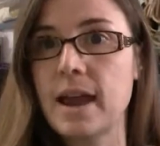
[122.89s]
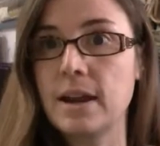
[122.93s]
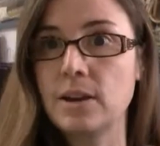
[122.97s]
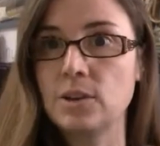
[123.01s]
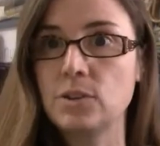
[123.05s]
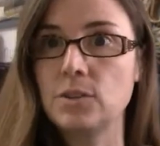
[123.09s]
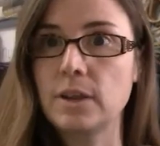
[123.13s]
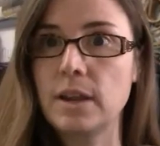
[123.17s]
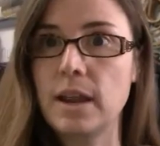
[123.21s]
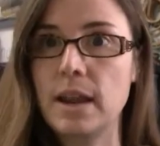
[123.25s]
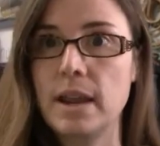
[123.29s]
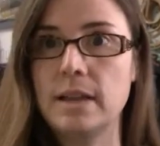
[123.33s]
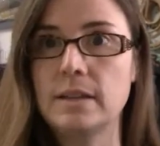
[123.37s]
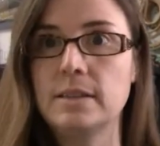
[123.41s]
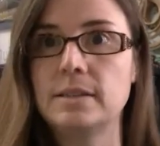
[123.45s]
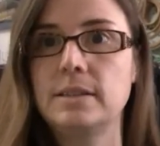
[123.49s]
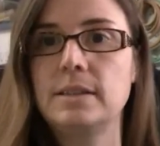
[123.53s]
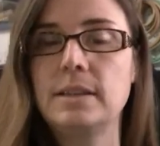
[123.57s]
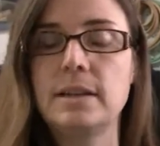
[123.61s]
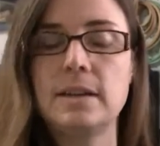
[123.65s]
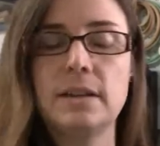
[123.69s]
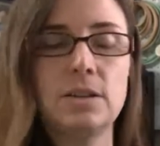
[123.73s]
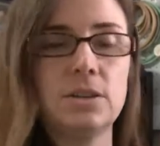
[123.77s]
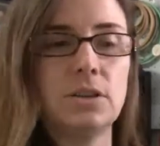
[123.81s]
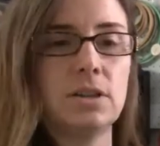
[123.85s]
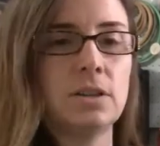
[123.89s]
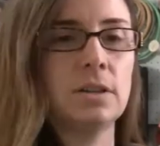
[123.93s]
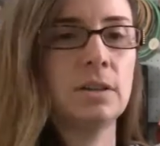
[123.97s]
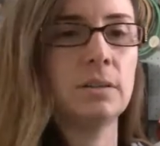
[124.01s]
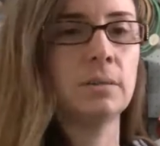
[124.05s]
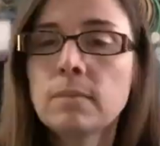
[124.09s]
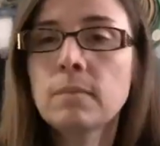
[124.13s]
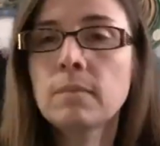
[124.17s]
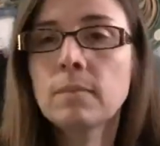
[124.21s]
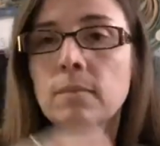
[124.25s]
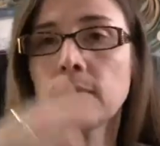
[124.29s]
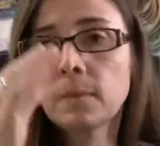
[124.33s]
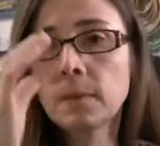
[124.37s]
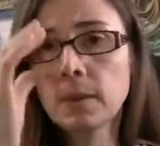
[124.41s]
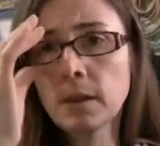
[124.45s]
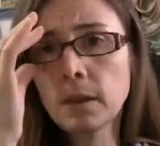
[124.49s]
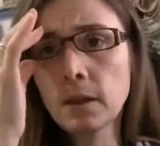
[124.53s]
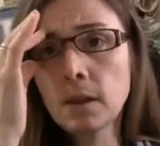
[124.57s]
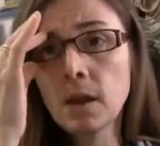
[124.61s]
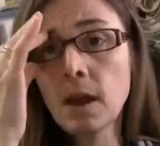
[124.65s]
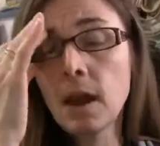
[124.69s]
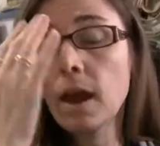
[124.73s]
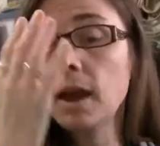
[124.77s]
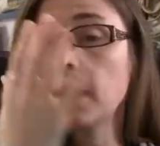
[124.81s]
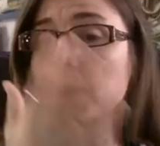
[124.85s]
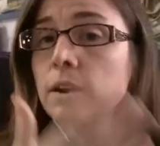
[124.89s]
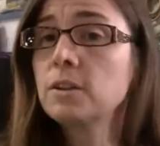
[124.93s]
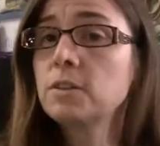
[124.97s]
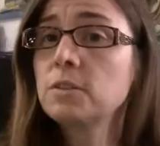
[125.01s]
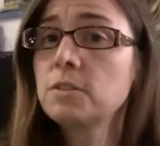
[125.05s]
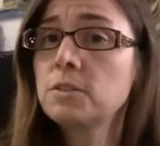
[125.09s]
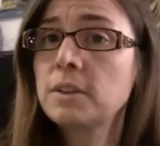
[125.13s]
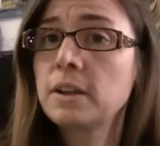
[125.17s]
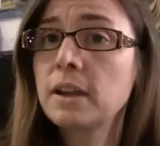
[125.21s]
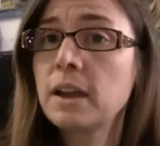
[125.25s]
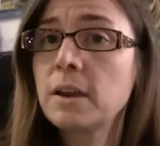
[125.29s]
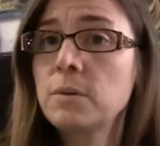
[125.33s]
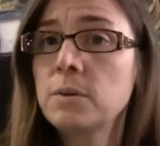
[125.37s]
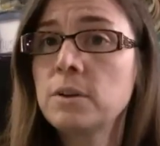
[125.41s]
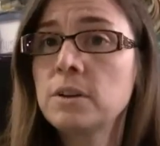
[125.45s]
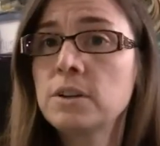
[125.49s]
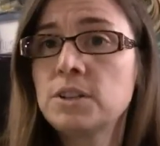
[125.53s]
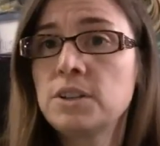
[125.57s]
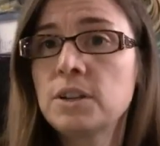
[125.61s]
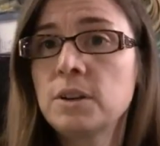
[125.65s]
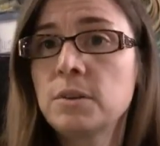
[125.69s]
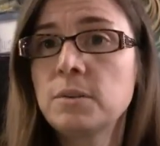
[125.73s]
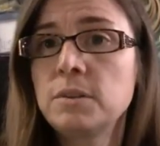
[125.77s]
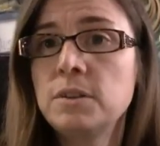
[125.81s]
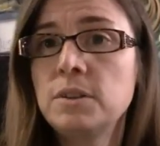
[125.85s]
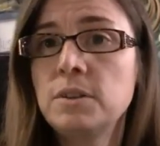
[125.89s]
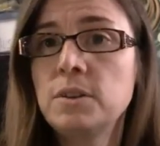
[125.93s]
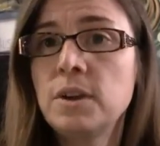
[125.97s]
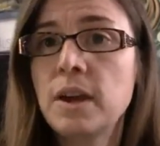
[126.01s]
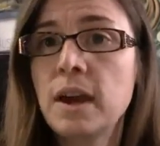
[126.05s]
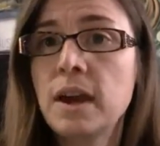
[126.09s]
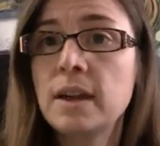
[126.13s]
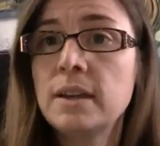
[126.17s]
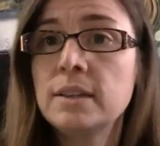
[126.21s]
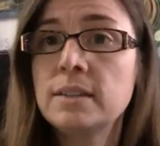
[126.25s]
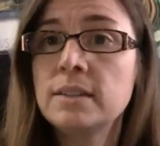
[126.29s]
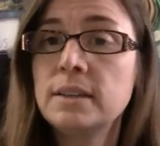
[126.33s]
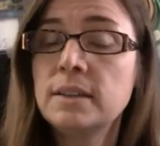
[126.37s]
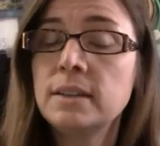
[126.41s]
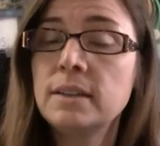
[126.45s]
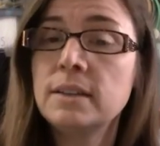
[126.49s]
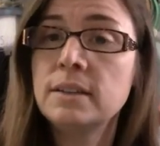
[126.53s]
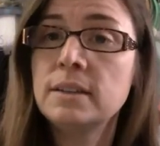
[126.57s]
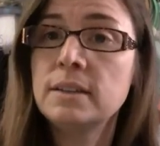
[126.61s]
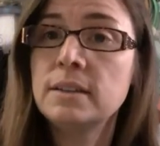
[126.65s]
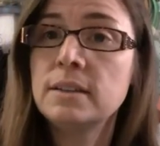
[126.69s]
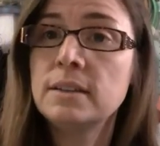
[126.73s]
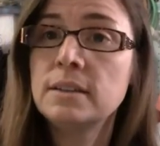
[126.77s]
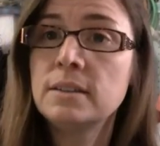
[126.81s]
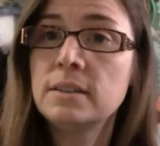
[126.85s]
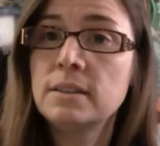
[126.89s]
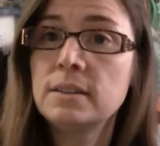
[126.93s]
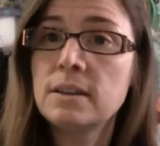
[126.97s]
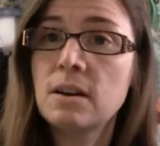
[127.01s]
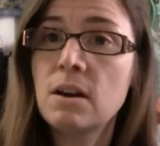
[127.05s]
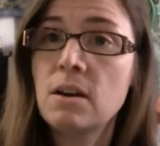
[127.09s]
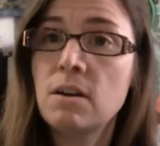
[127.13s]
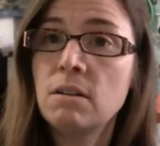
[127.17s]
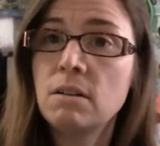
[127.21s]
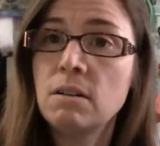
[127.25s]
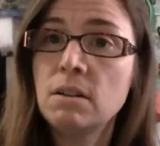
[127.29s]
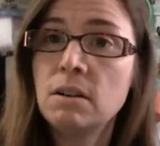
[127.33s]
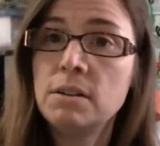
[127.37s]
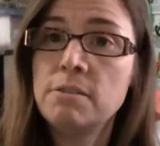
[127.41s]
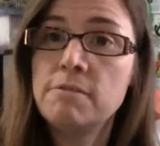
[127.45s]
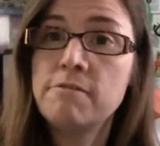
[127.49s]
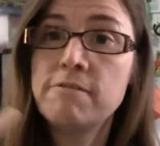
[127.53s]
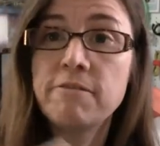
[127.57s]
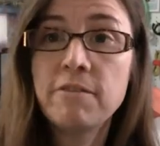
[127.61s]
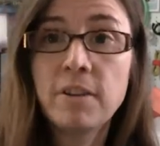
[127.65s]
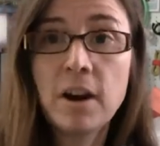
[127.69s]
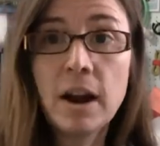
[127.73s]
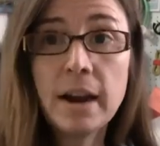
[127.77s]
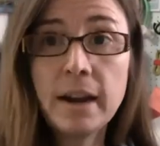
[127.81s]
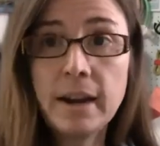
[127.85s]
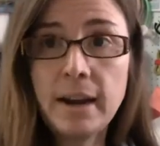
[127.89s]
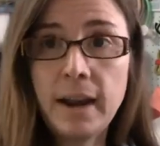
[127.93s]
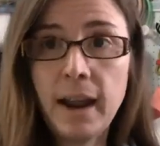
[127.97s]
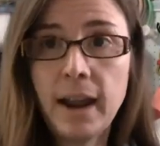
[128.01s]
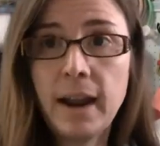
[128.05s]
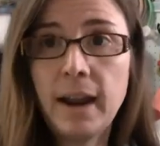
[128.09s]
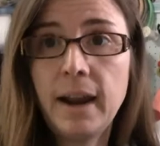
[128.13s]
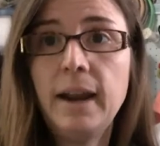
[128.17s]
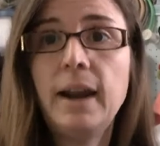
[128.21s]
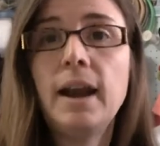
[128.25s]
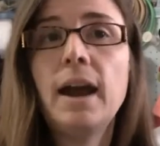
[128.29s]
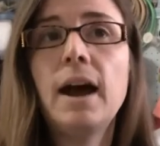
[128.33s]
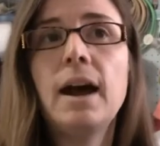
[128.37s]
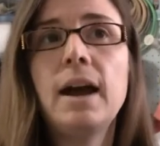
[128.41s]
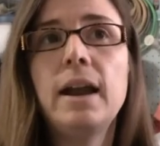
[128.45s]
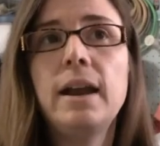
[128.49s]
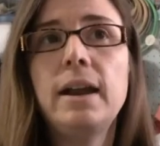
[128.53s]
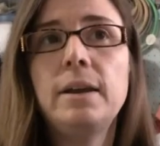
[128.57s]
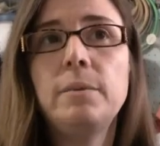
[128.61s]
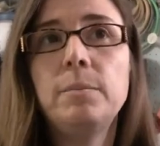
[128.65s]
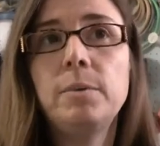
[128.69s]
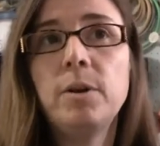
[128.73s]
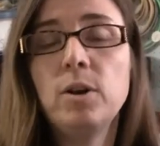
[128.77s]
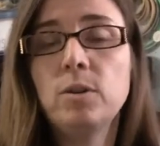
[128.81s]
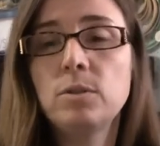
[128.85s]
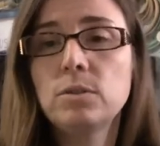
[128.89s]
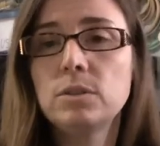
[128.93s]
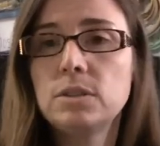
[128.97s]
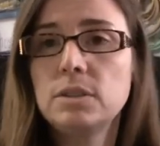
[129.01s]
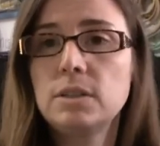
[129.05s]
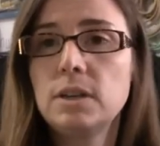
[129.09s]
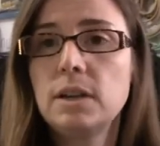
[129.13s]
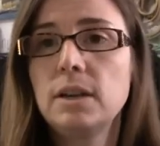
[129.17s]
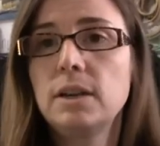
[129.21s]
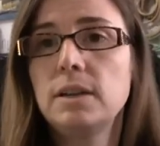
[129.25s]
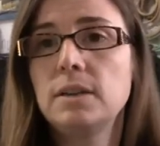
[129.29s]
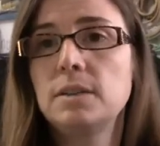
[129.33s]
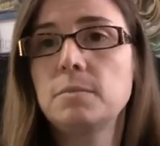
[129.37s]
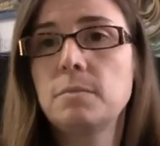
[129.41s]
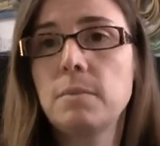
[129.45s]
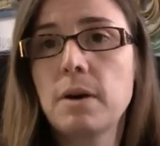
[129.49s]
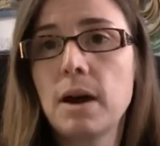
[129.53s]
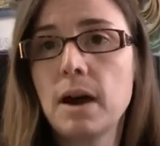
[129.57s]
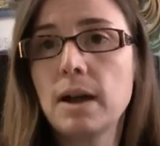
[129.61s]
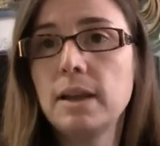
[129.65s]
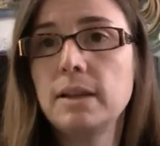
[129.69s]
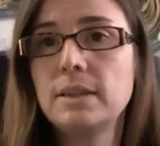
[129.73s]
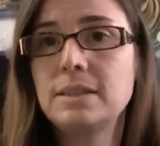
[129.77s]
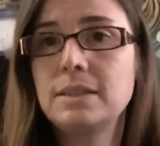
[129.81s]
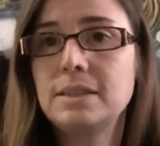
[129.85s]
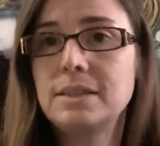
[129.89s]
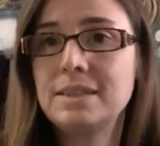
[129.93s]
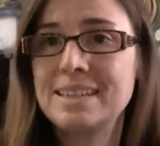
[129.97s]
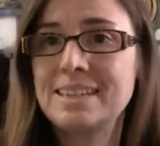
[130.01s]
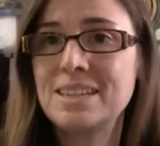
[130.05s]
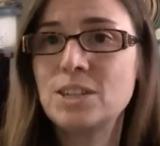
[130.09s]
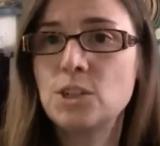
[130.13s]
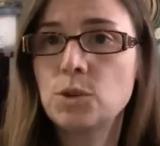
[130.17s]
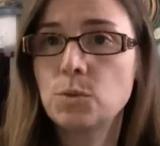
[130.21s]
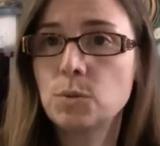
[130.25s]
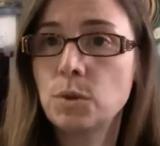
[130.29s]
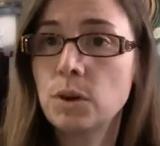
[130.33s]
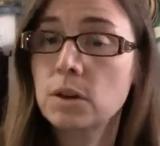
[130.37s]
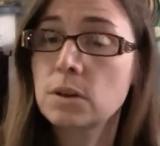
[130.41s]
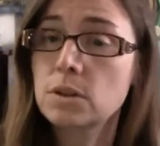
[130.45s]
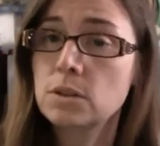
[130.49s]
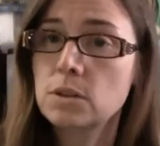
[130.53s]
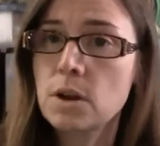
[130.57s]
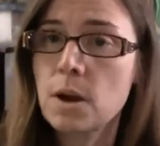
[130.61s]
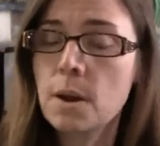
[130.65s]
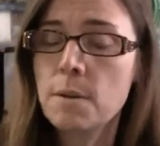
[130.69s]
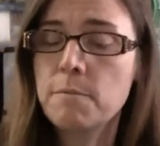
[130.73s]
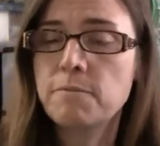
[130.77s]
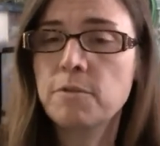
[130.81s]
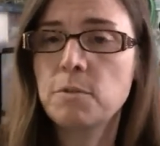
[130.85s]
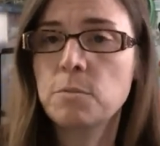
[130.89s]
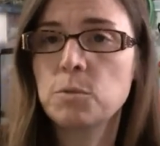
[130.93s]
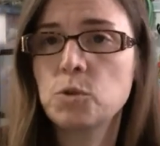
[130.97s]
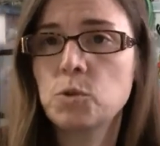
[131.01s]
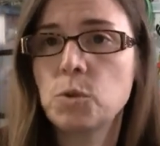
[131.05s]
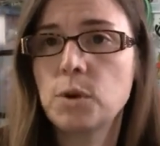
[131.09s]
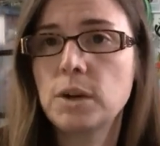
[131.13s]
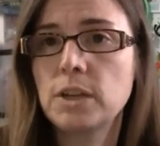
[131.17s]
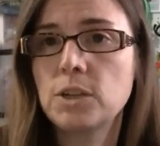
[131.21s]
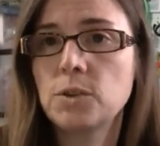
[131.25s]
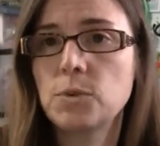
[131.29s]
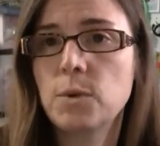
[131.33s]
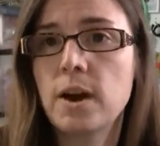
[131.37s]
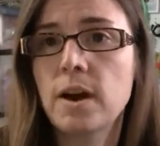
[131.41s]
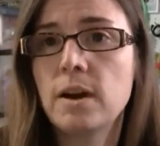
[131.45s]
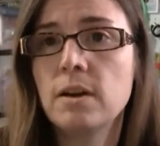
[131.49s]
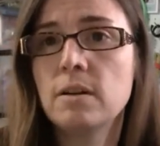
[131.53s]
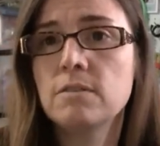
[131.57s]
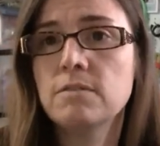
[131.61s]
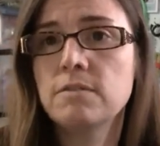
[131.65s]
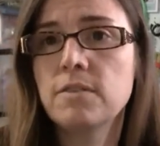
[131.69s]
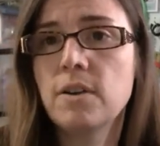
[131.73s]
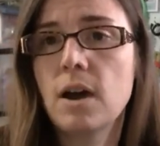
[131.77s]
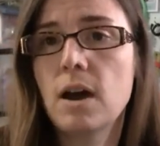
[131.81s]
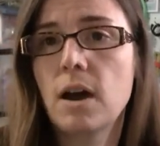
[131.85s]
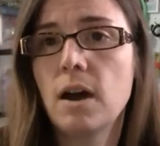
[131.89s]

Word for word: actually hand-stitched. Another thing I want to share with you guys is on Friday, I posted my Stitched workshop from twenty twelve.